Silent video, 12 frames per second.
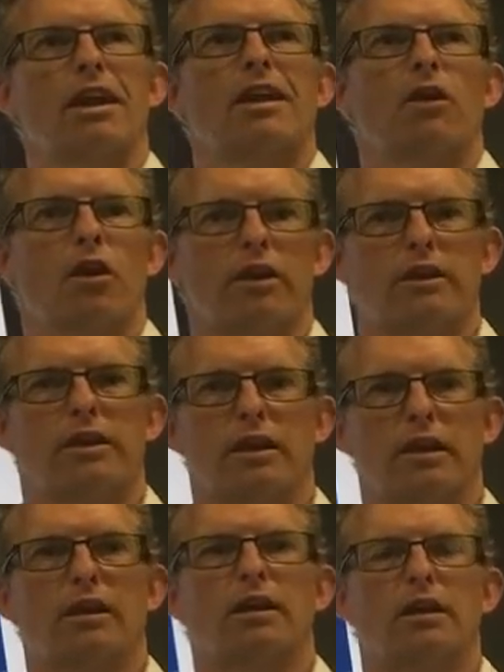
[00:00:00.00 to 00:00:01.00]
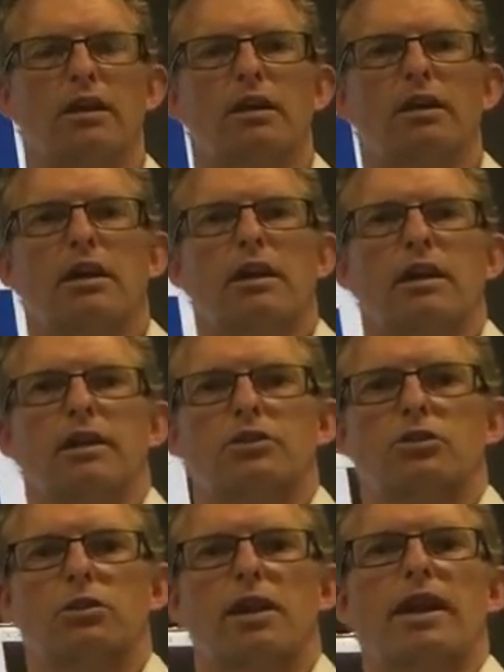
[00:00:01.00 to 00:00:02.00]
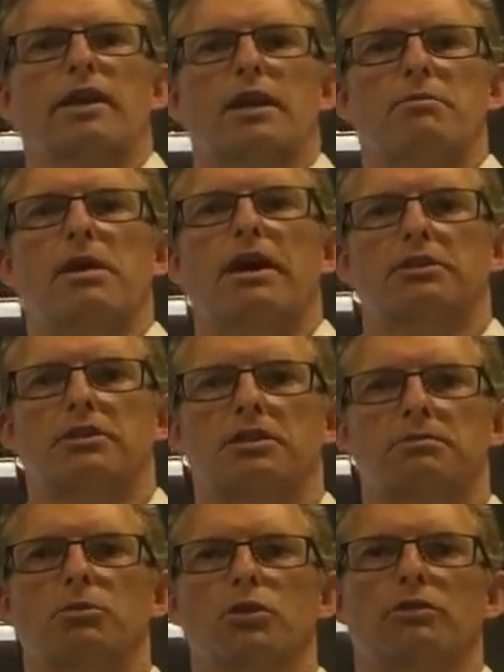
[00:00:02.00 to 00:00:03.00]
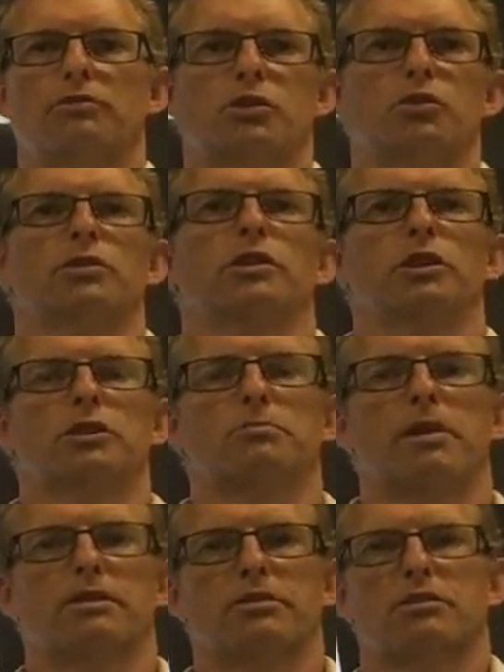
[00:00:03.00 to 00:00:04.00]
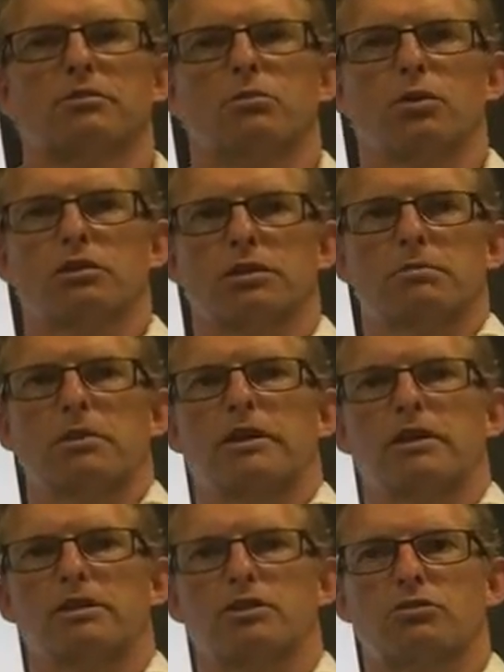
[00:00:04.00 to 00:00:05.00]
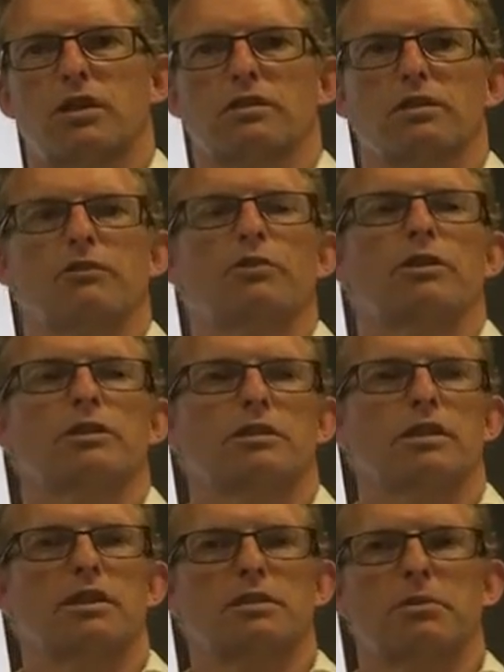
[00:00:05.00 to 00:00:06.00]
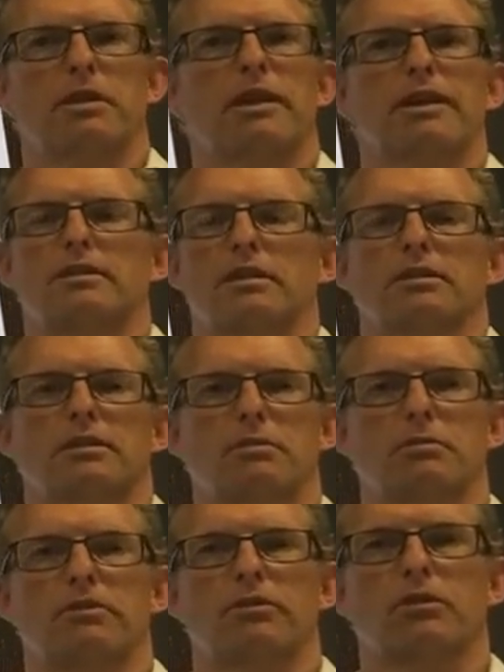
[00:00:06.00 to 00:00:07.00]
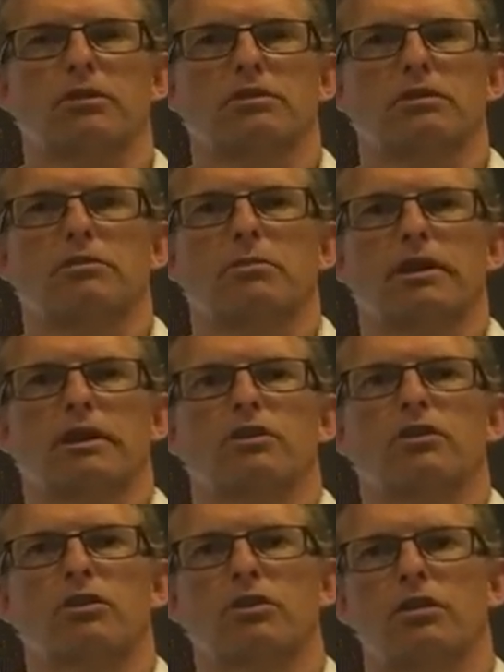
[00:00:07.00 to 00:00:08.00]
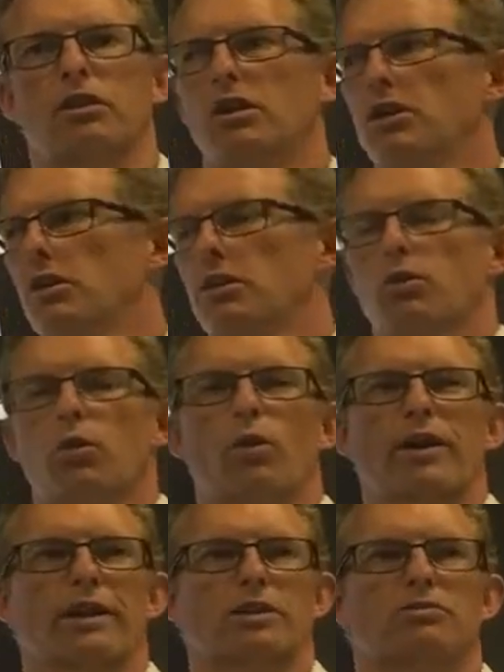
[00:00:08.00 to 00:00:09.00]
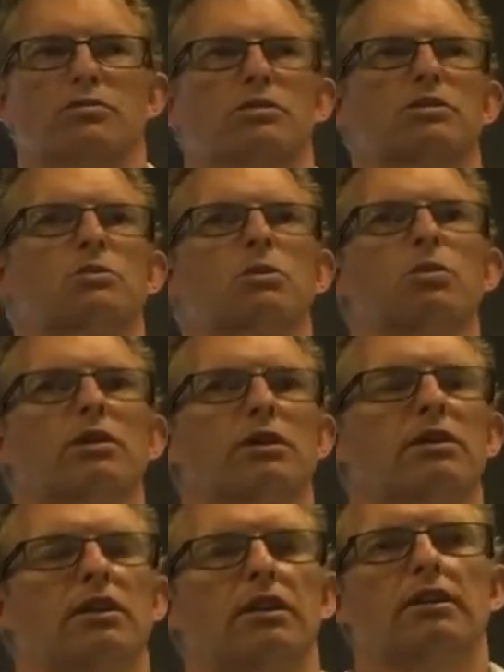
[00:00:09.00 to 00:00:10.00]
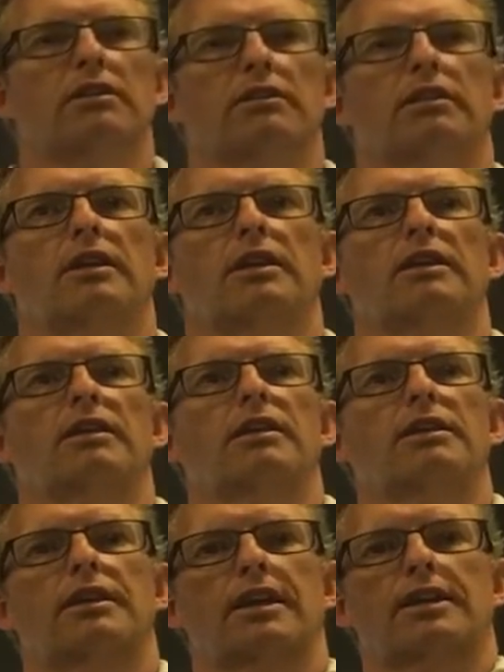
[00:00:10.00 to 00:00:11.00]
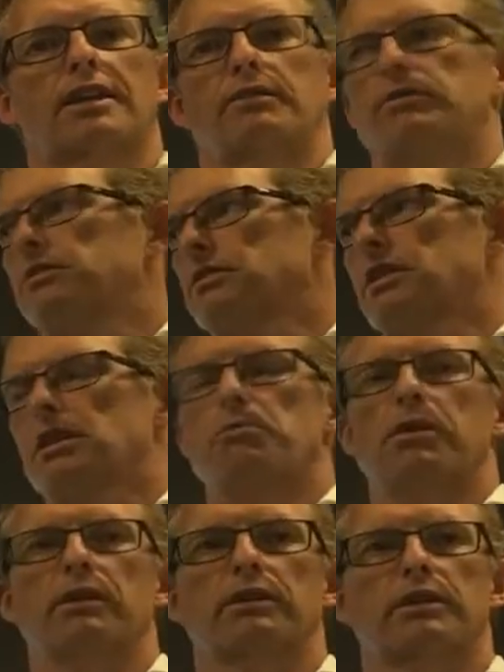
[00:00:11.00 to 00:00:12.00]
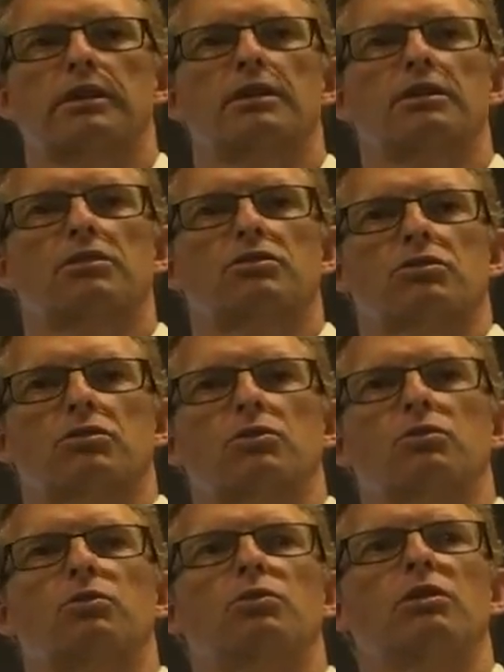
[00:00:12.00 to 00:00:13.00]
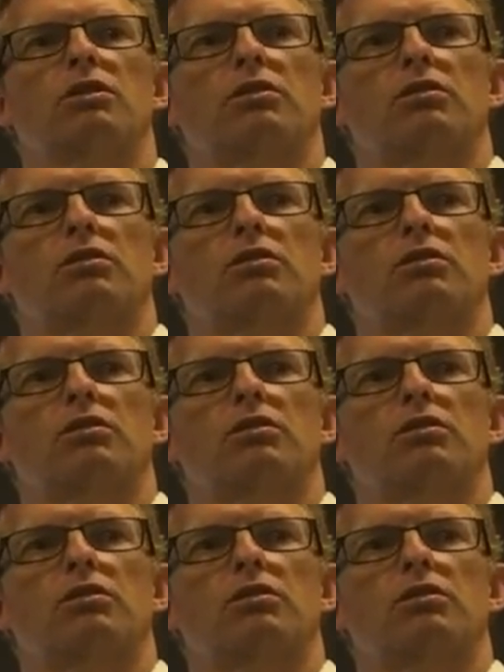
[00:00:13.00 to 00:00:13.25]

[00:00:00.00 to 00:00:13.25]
an idea as to how that margin has moved during those months whilst it's been in construction. If we can see there's been an excess number of costs that have been incurred or extras to order, then that gives us the ability to